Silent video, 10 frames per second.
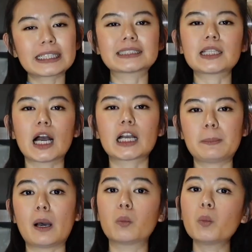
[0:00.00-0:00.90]
let's talk
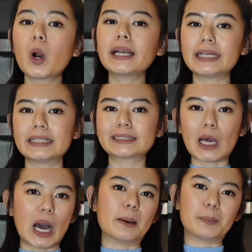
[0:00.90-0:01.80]
about what is
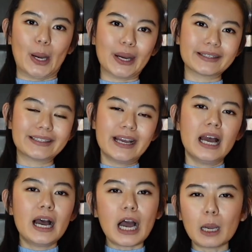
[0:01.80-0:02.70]
hot pot.
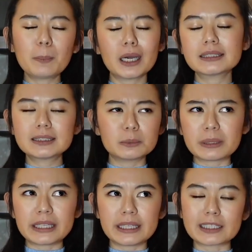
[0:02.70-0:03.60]
Hot pot to
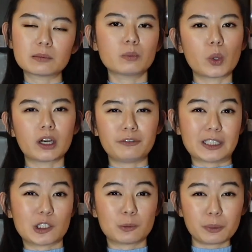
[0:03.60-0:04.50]
me is more of
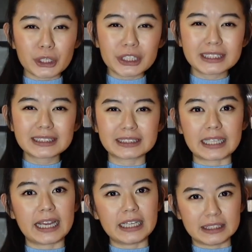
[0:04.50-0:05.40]
experience
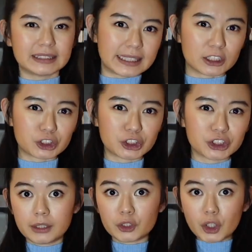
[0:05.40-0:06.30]
than a dish.
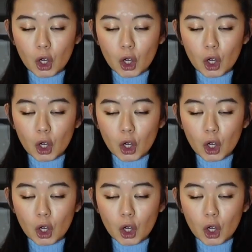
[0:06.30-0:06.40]
There's